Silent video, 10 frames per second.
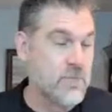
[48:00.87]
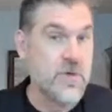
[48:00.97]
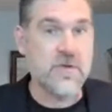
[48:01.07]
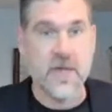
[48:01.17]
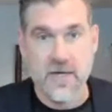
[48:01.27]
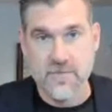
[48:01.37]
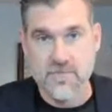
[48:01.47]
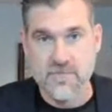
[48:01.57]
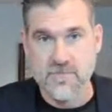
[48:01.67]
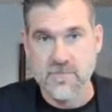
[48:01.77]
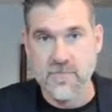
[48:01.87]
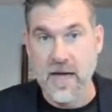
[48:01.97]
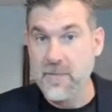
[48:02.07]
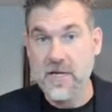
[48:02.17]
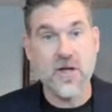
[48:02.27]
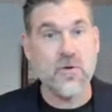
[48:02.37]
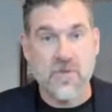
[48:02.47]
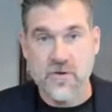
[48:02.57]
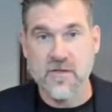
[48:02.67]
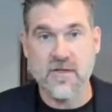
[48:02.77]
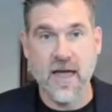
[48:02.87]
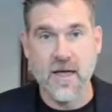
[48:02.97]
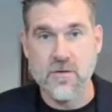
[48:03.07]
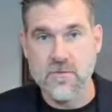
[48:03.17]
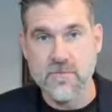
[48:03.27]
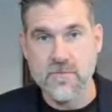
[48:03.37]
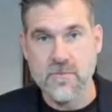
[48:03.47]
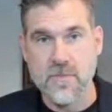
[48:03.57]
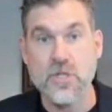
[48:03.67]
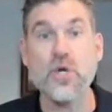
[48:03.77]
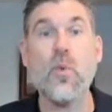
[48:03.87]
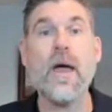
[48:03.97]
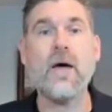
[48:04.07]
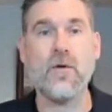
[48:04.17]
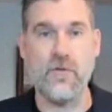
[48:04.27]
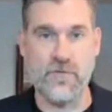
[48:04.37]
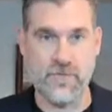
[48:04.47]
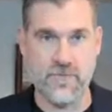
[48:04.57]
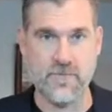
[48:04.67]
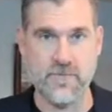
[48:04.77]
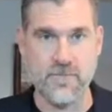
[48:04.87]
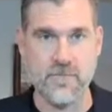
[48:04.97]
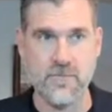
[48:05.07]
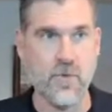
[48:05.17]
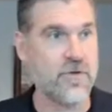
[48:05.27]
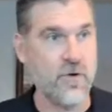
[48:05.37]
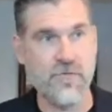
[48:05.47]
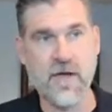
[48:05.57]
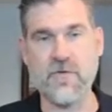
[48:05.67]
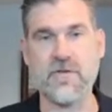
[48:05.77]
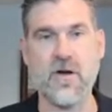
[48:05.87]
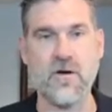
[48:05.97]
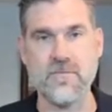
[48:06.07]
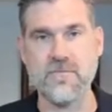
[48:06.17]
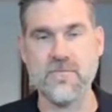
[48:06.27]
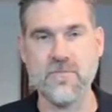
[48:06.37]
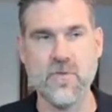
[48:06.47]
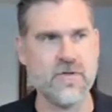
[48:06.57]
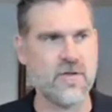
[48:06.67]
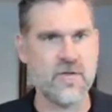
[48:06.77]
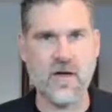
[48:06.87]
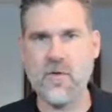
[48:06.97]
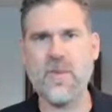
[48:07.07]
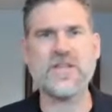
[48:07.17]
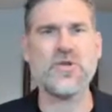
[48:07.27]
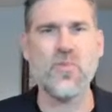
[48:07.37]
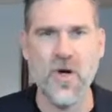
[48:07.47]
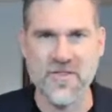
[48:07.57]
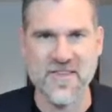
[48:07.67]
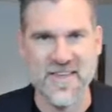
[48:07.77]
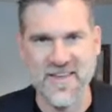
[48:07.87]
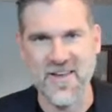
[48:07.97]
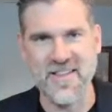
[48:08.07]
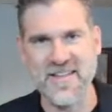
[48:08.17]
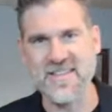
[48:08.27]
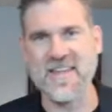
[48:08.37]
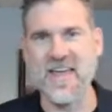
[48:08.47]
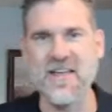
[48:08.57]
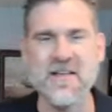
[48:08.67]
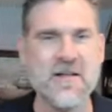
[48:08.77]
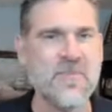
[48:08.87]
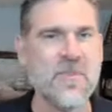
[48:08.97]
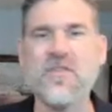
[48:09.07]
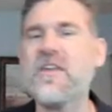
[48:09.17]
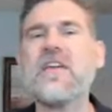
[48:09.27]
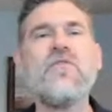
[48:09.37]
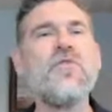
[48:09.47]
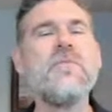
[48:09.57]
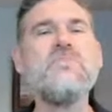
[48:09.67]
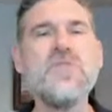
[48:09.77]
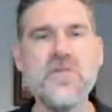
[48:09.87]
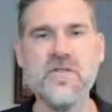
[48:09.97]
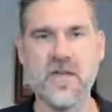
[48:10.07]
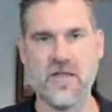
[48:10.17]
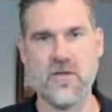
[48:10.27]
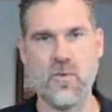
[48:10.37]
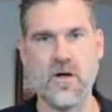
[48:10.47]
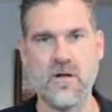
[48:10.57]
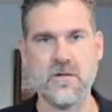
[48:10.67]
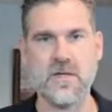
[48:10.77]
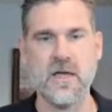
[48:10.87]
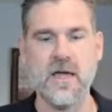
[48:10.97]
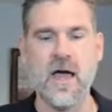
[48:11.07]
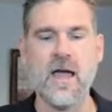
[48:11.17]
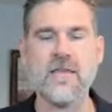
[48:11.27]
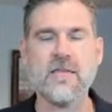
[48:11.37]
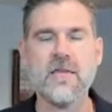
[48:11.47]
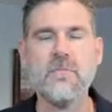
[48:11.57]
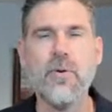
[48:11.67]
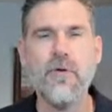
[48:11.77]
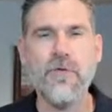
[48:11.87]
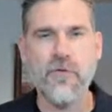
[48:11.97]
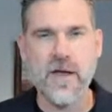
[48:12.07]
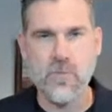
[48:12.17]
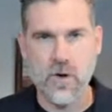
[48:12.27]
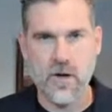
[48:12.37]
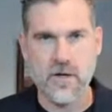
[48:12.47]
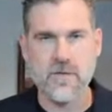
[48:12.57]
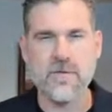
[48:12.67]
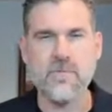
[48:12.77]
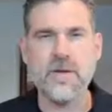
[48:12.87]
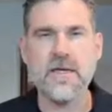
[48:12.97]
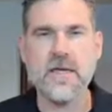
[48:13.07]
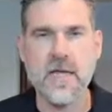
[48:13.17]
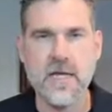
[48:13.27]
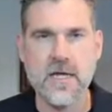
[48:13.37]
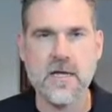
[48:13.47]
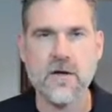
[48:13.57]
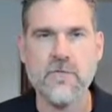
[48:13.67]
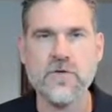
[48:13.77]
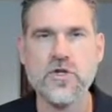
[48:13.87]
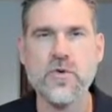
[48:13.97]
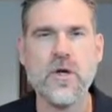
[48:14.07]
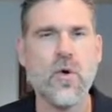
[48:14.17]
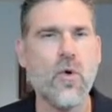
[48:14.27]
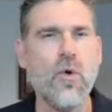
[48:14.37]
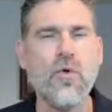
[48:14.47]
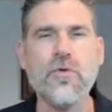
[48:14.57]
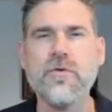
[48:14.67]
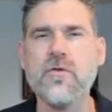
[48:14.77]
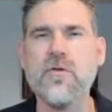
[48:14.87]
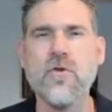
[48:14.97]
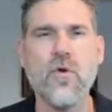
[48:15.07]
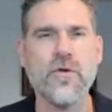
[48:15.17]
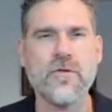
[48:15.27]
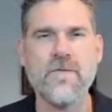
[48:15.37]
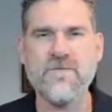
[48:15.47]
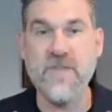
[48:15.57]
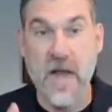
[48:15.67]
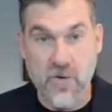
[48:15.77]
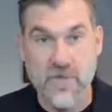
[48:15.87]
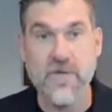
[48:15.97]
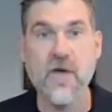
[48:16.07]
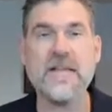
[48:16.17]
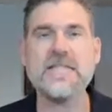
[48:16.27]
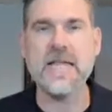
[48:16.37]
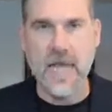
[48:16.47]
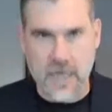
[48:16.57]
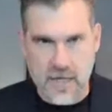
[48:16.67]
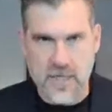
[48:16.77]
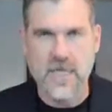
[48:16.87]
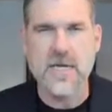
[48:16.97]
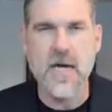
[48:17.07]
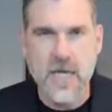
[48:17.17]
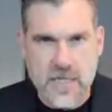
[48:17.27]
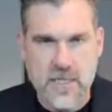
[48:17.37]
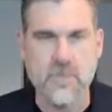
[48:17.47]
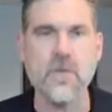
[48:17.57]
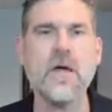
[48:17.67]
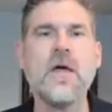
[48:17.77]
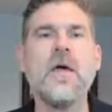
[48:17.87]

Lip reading: Music, how many notes on a scale? 12. What's your favorite song? What's this? I mentioned Watsky earlier today. Think of all the music in the world. A simple framework is the beginning of doing all sorts of very, very tailored and custom